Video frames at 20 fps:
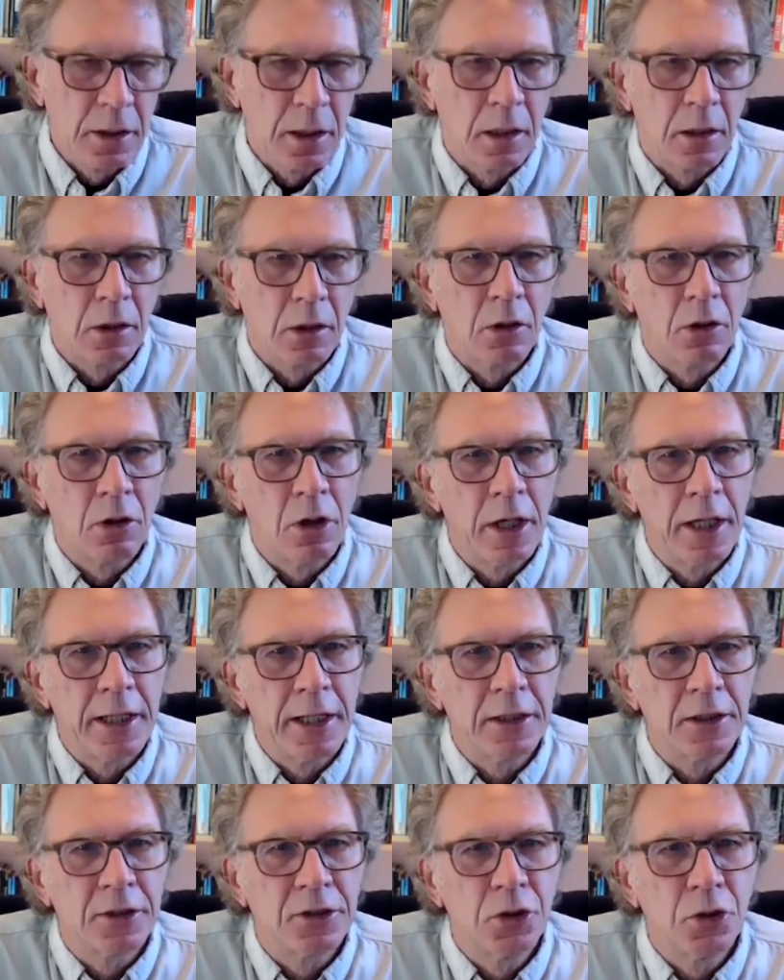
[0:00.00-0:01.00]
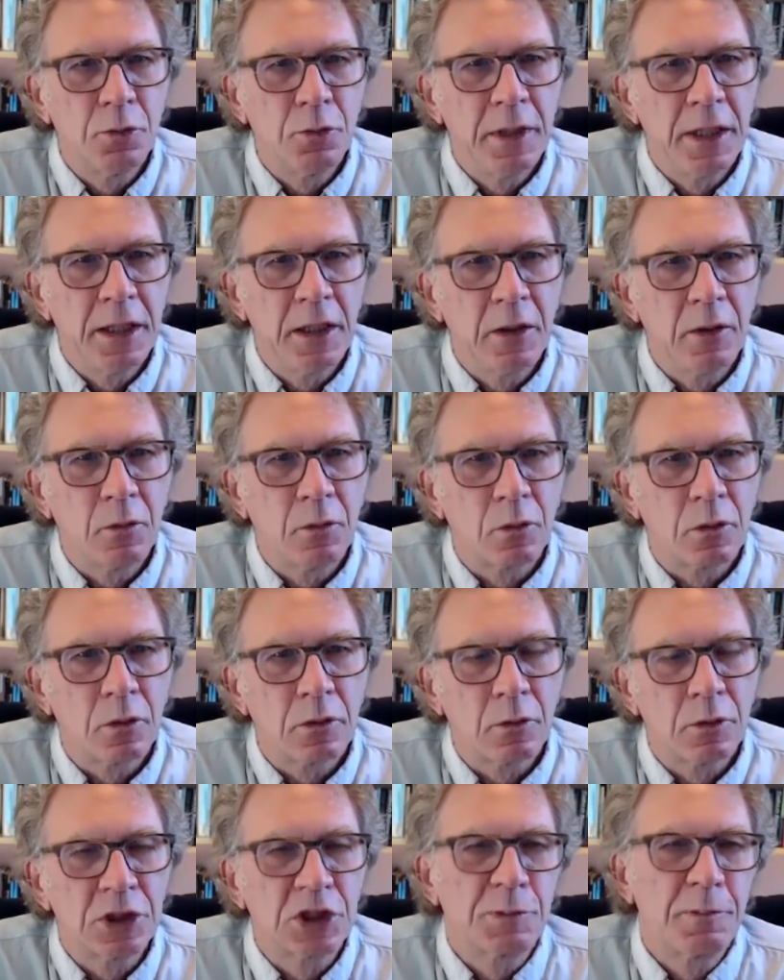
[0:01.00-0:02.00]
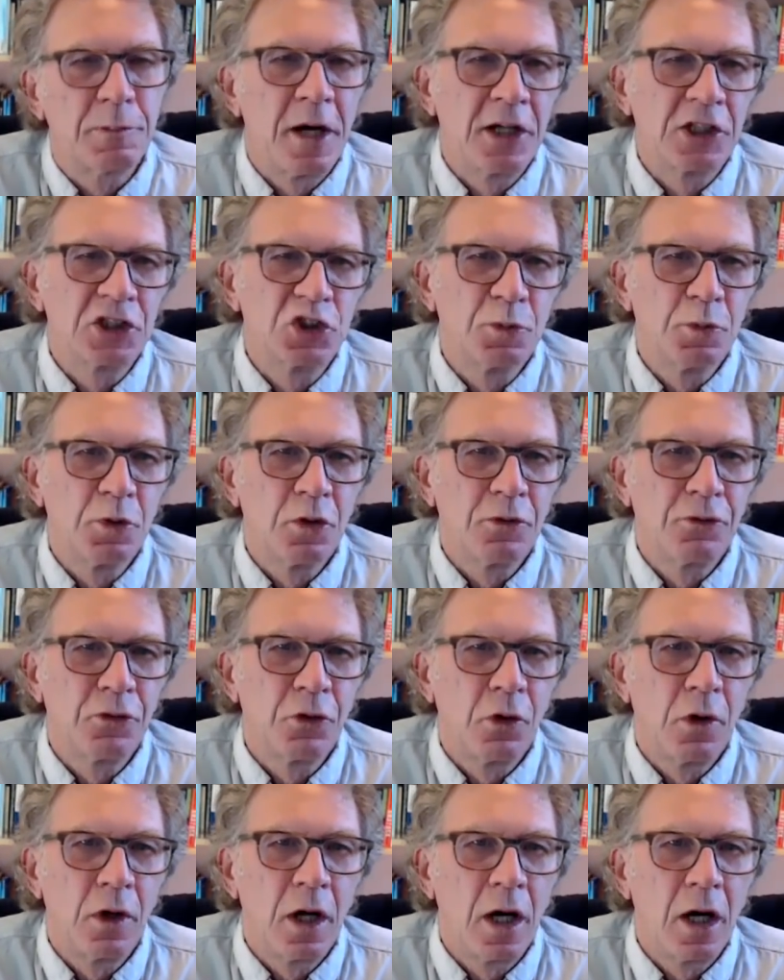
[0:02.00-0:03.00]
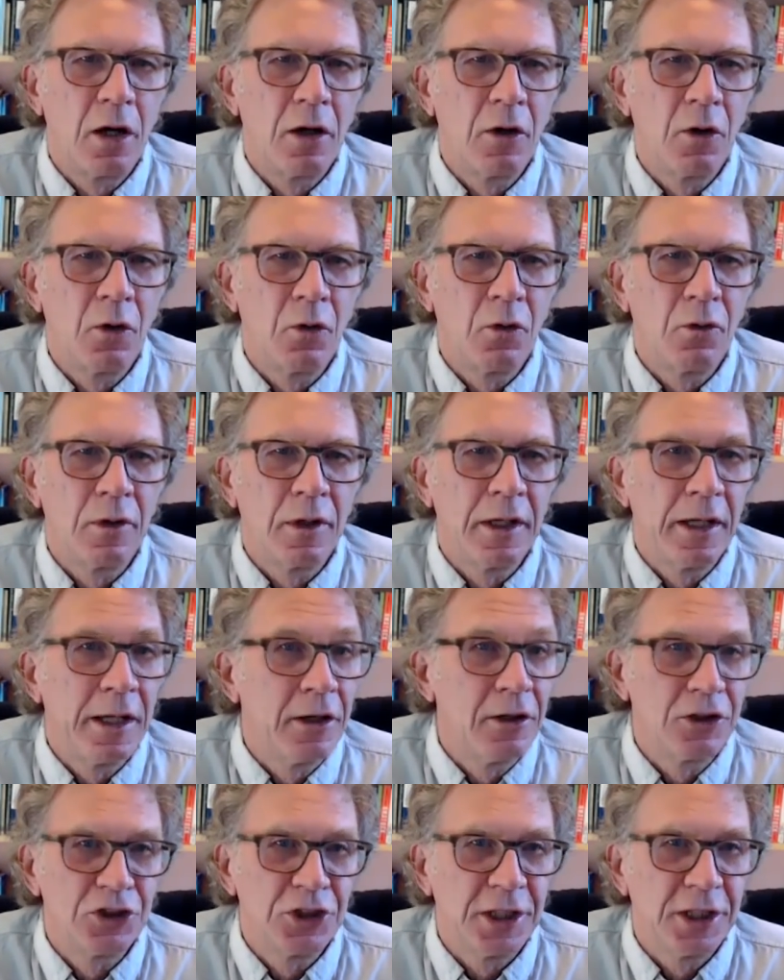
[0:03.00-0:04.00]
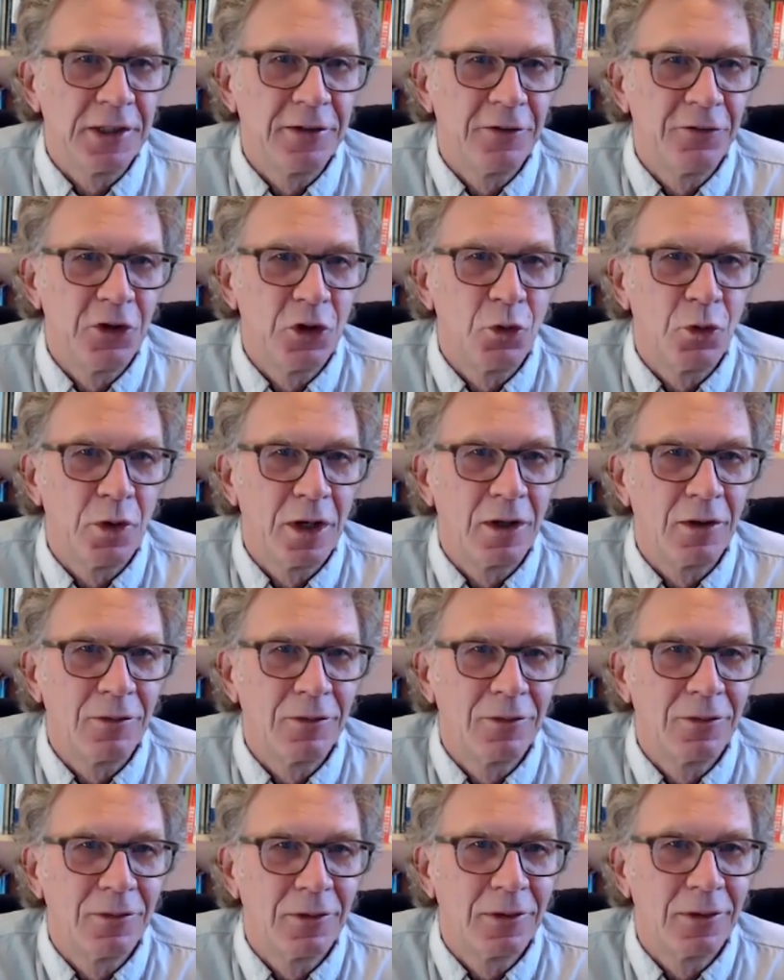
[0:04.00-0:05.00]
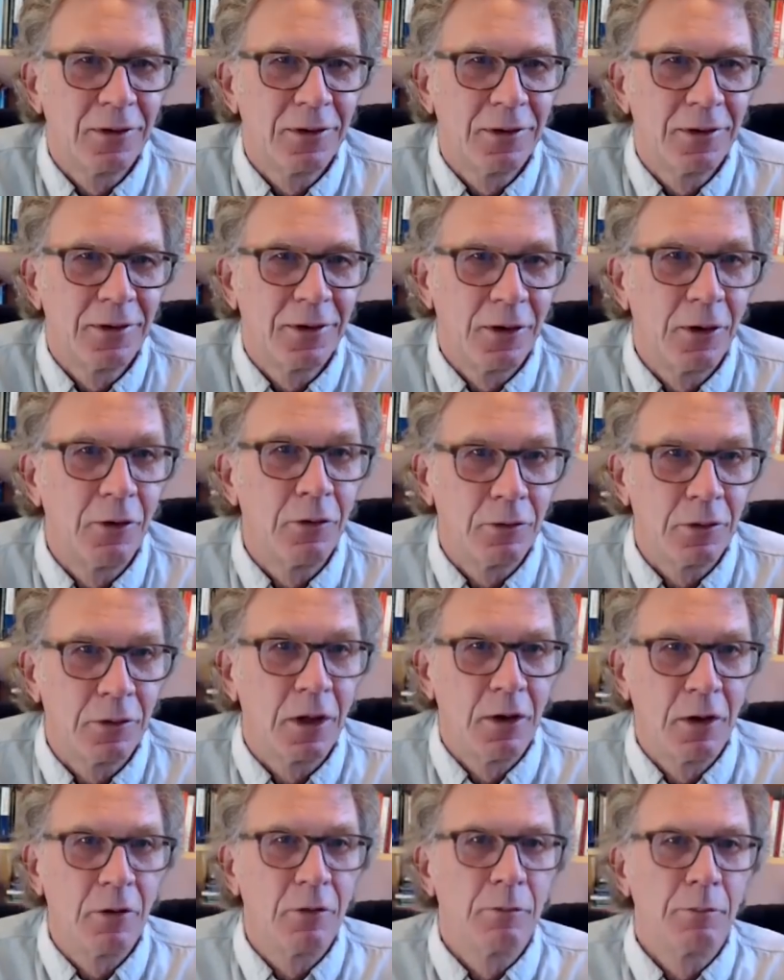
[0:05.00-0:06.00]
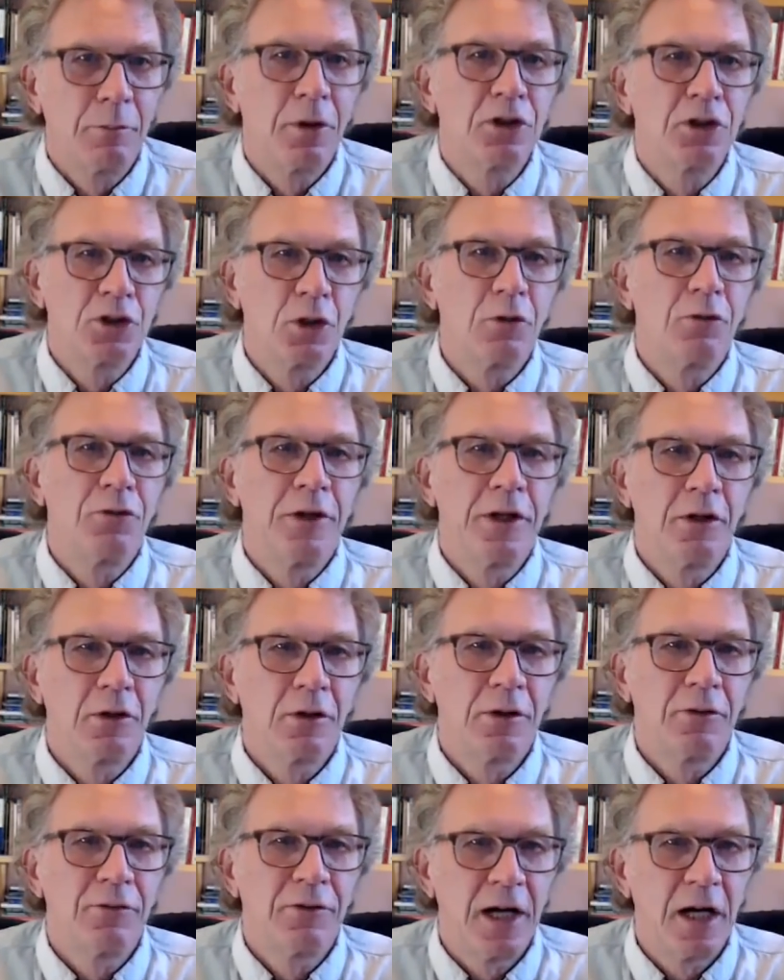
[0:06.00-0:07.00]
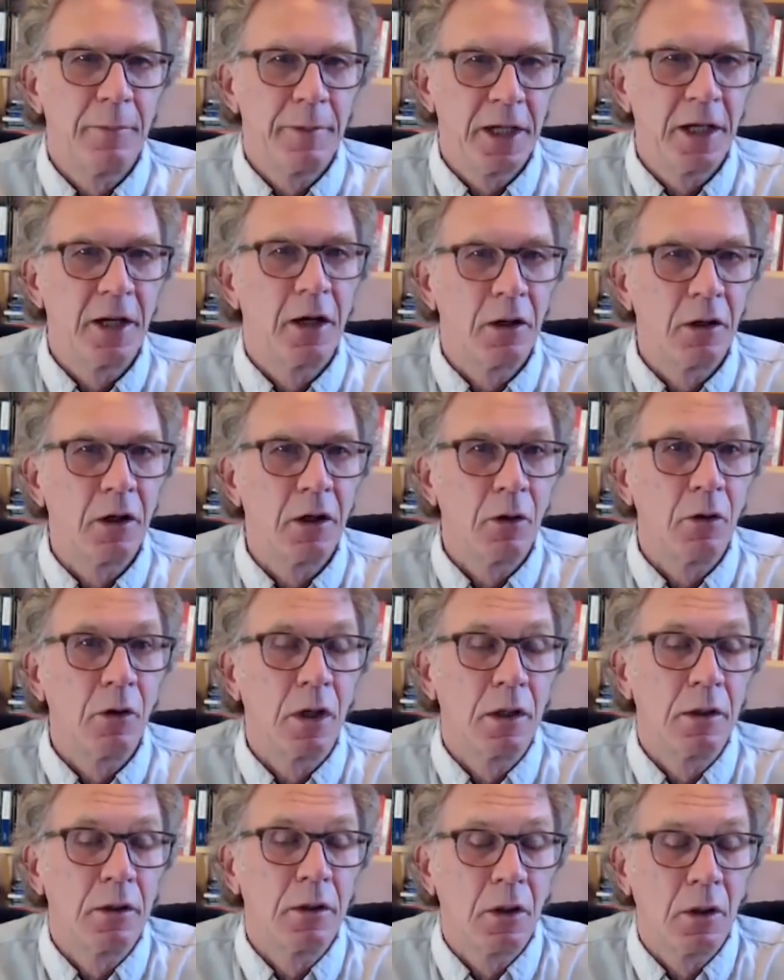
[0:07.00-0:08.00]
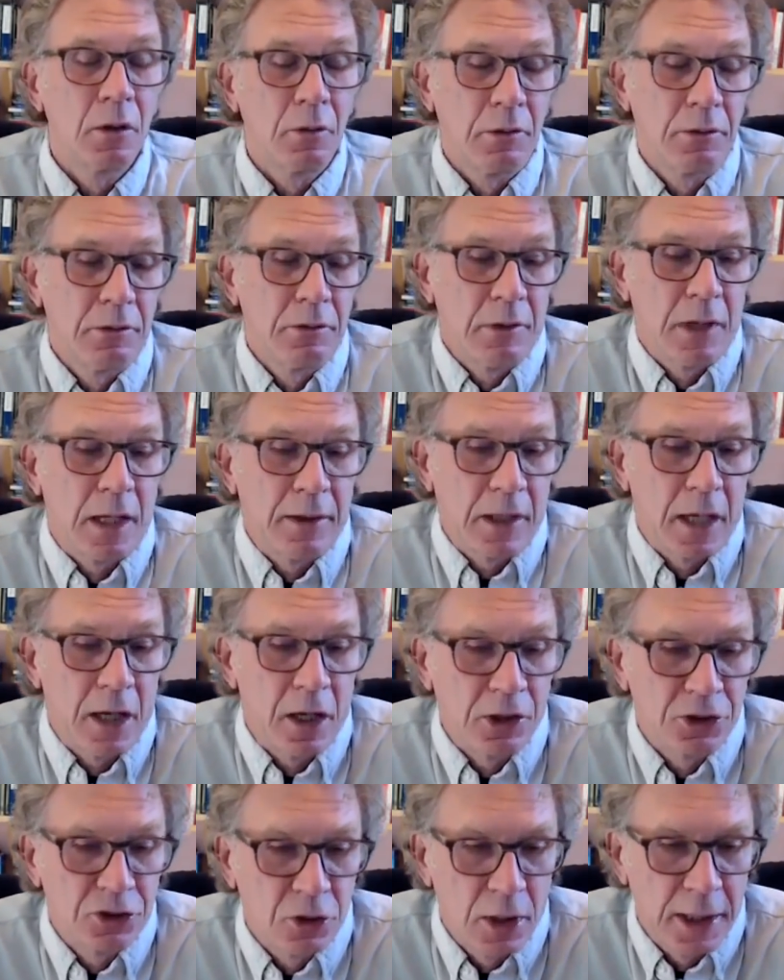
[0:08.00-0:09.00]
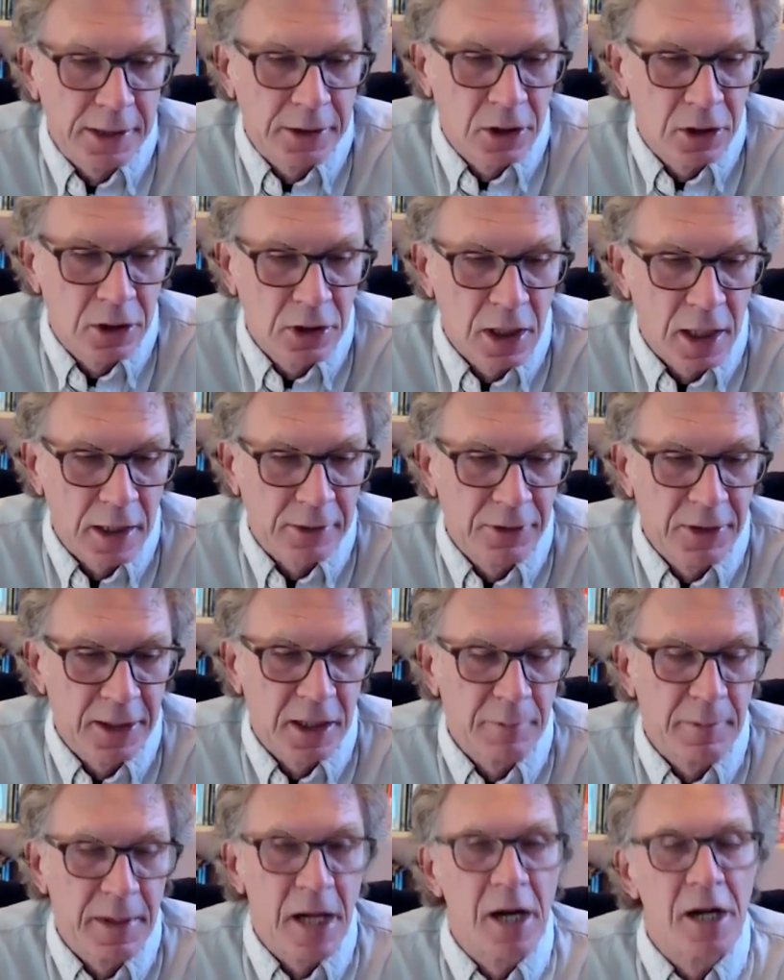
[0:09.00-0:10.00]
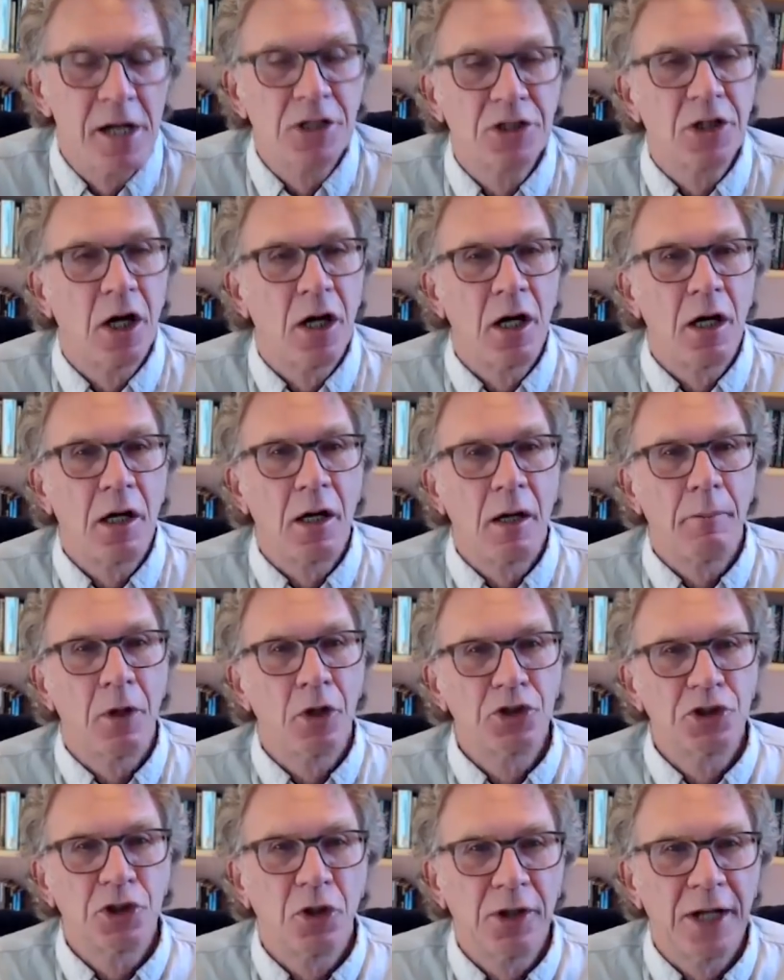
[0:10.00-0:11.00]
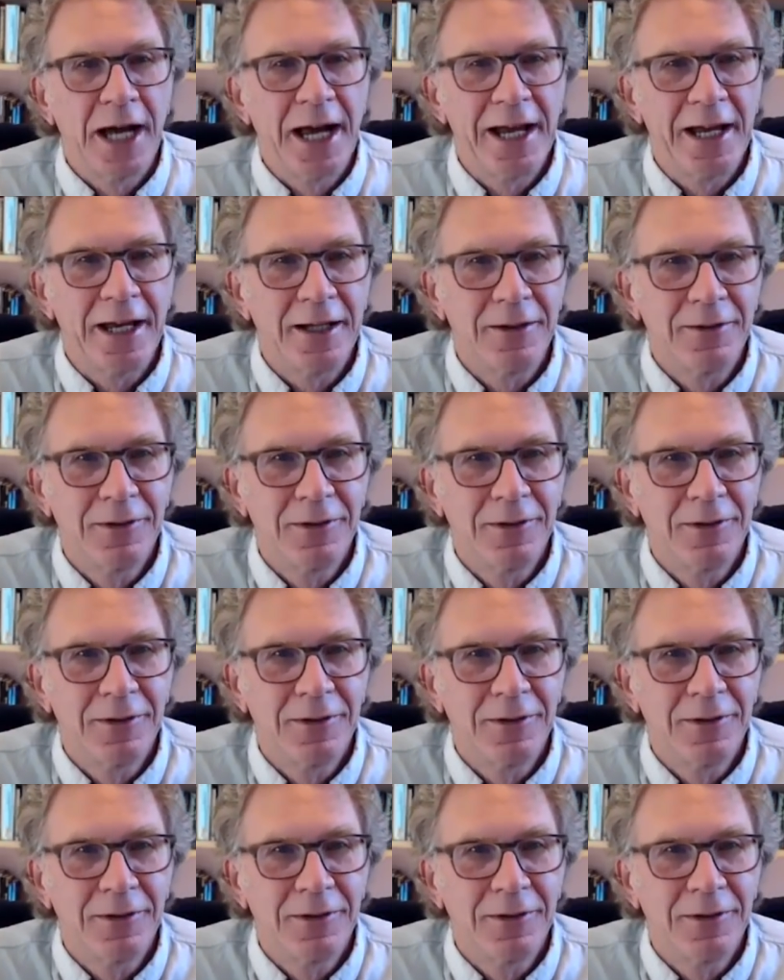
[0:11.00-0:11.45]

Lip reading: learning to be responsible for our own energy, if you will, our own personal field environment. I also like to think about it as our emotional diet,